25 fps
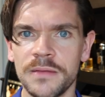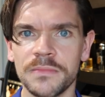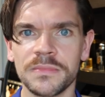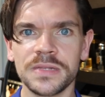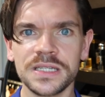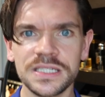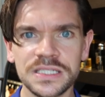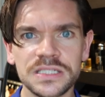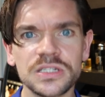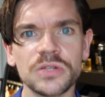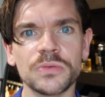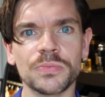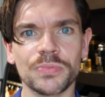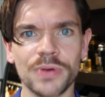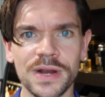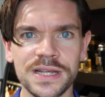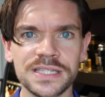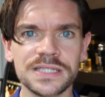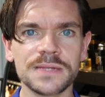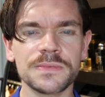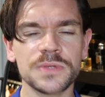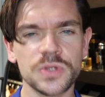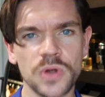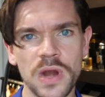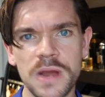Please do press
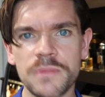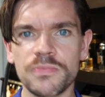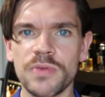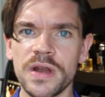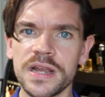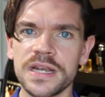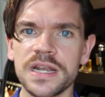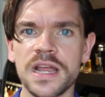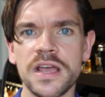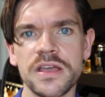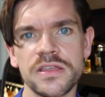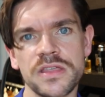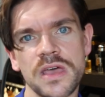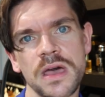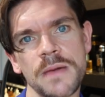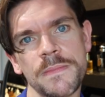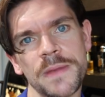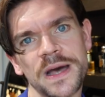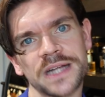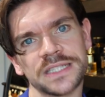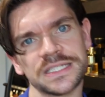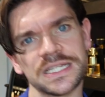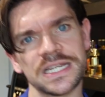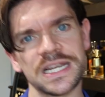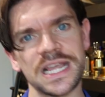subscribe right now. The
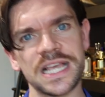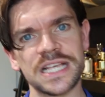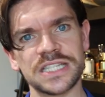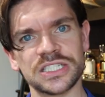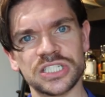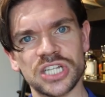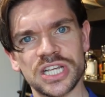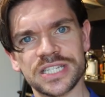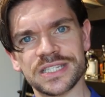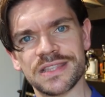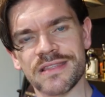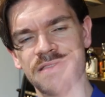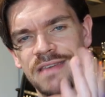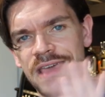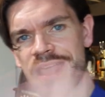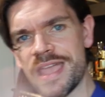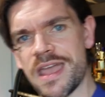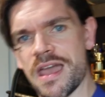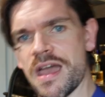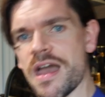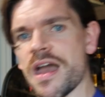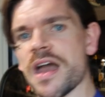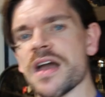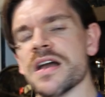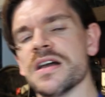button is just
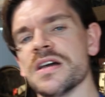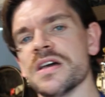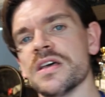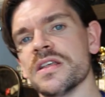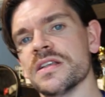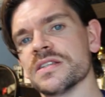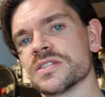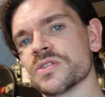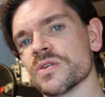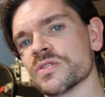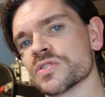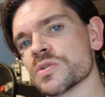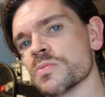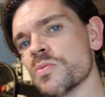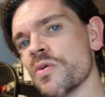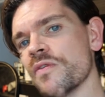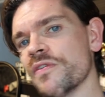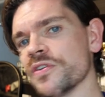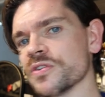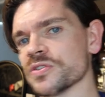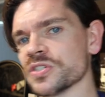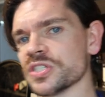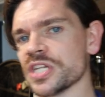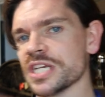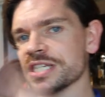there. So also more
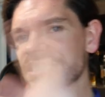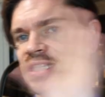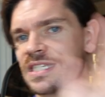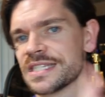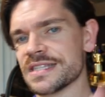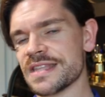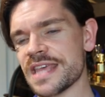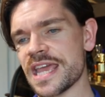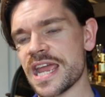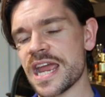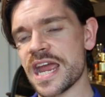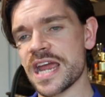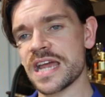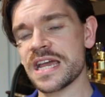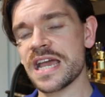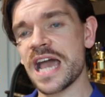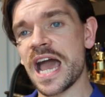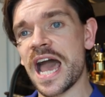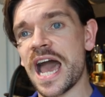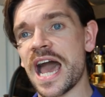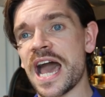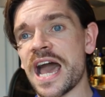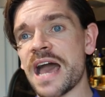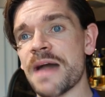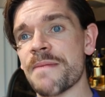video suggestions there.
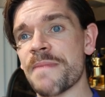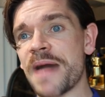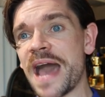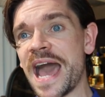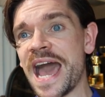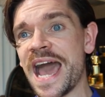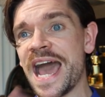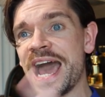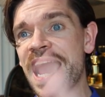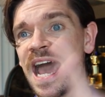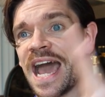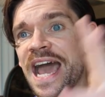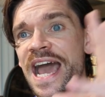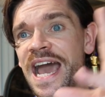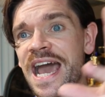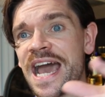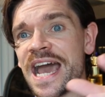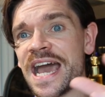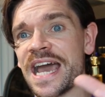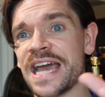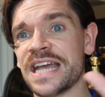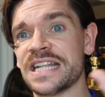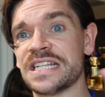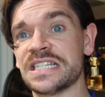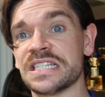
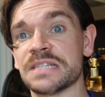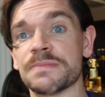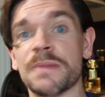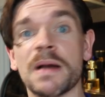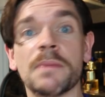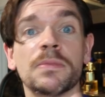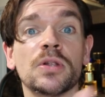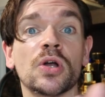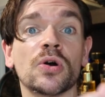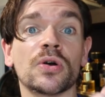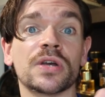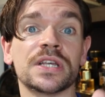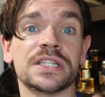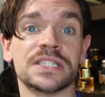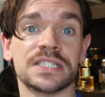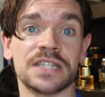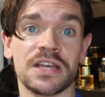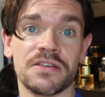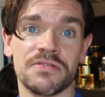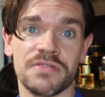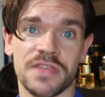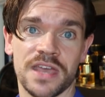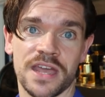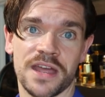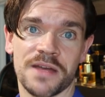And my blog is
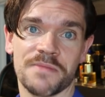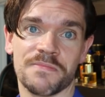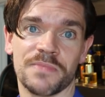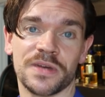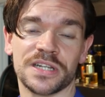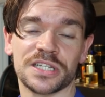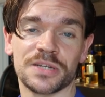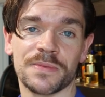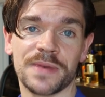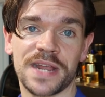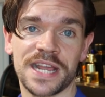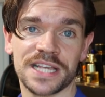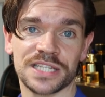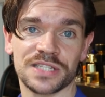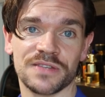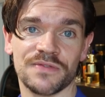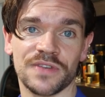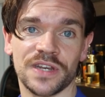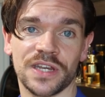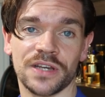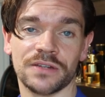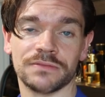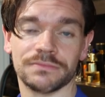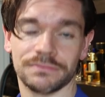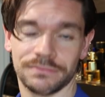down there. But until my next
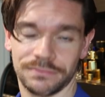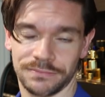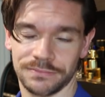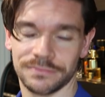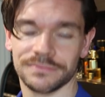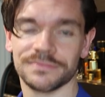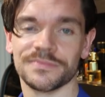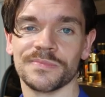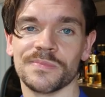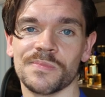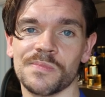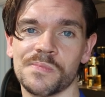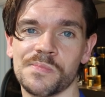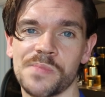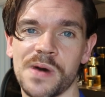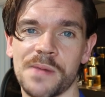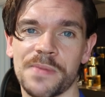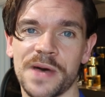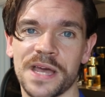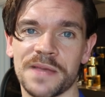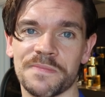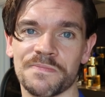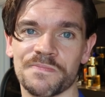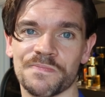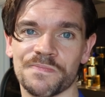video,
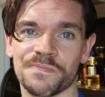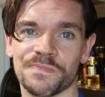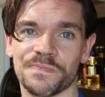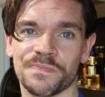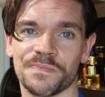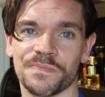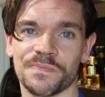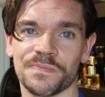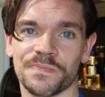bye-bye.